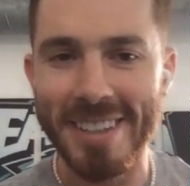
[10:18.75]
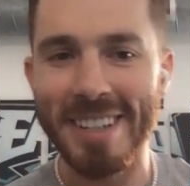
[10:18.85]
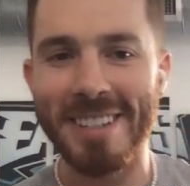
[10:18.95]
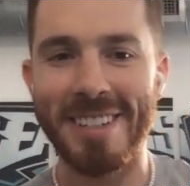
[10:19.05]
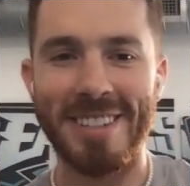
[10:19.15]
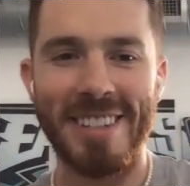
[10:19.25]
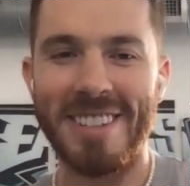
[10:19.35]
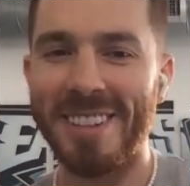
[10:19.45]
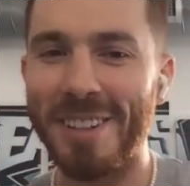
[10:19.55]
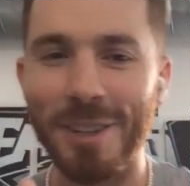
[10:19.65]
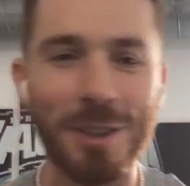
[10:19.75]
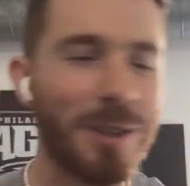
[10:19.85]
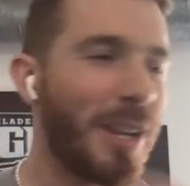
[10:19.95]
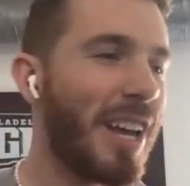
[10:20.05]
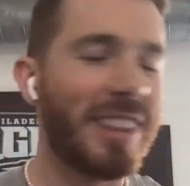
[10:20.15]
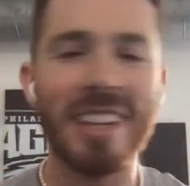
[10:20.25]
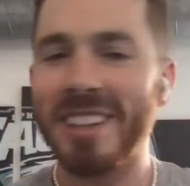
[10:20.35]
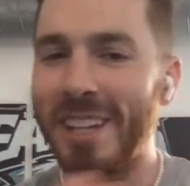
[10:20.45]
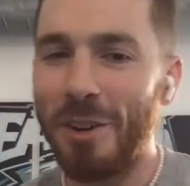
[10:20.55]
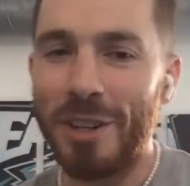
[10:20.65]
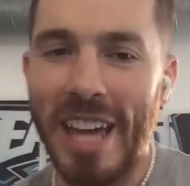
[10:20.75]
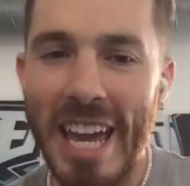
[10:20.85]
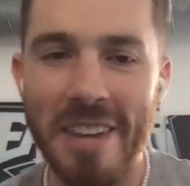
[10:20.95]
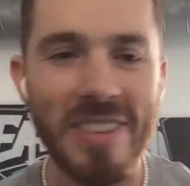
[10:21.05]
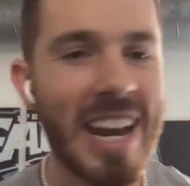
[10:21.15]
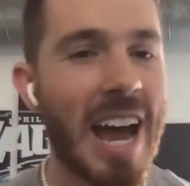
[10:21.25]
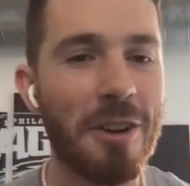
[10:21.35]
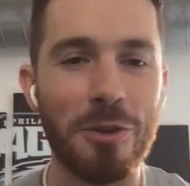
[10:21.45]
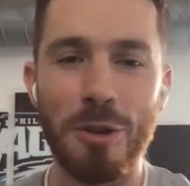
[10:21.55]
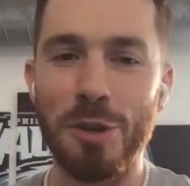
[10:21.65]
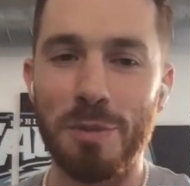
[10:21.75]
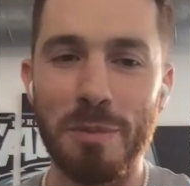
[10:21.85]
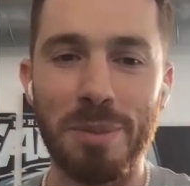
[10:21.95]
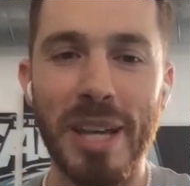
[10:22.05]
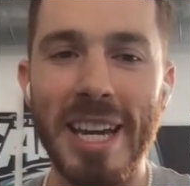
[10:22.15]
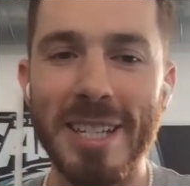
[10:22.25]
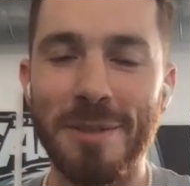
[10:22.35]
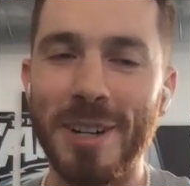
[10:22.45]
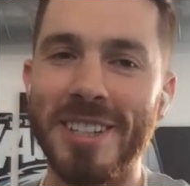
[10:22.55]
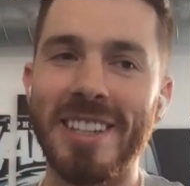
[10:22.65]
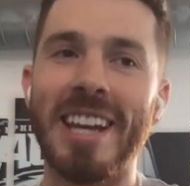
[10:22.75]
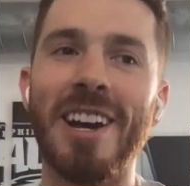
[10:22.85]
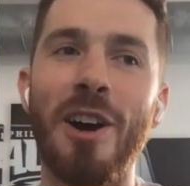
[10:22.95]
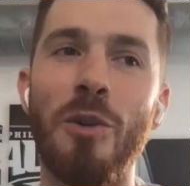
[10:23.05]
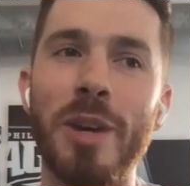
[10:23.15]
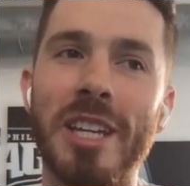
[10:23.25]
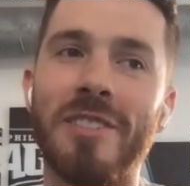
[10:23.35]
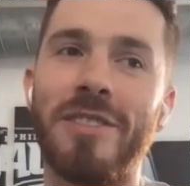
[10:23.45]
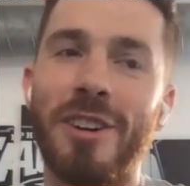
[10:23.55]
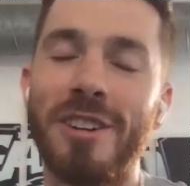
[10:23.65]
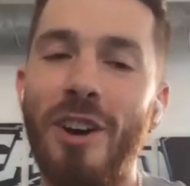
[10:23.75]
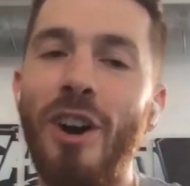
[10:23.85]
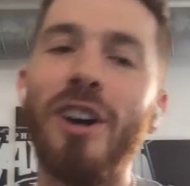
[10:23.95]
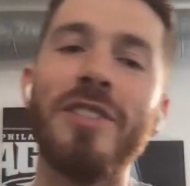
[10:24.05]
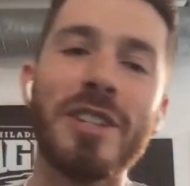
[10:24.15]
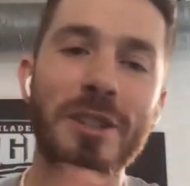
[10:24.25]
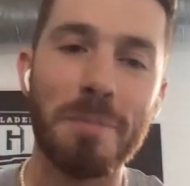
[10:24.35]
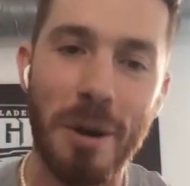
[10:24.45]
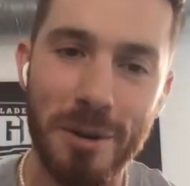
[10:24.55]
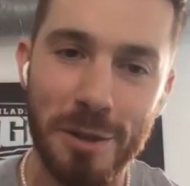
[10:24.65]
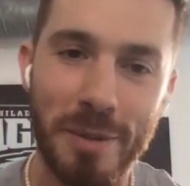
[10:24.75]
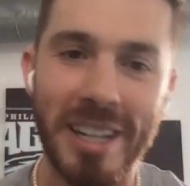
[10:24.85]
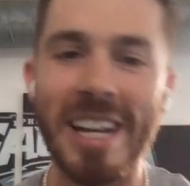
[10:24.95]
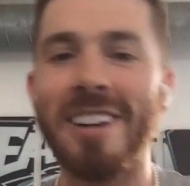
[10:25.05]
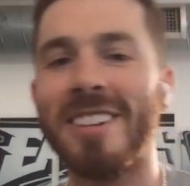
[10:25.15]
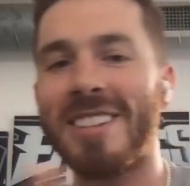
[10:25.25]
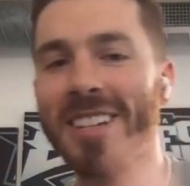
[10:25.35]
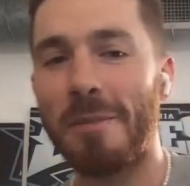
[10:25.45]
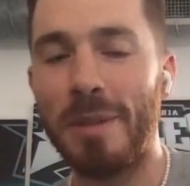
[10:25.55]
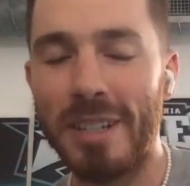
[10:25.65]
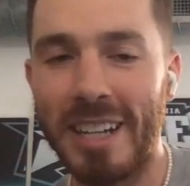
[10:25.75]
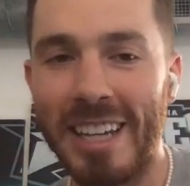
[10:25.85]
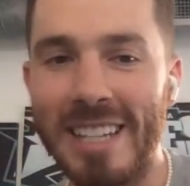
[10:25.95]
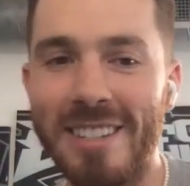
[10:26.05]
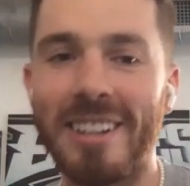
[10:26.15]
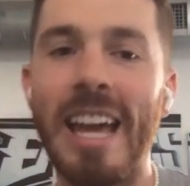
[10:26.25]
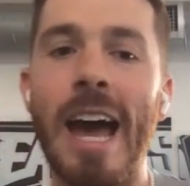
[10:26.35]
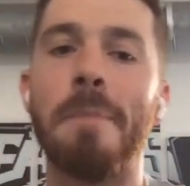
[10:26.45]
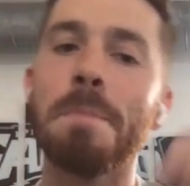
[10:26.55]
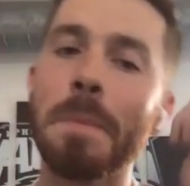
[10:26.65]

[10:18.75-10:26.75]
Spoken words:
And it's just the little game that Howie Roseman plays where it's like, oh, we converted all of this to bonus money. Now it doesn't commit against our cap.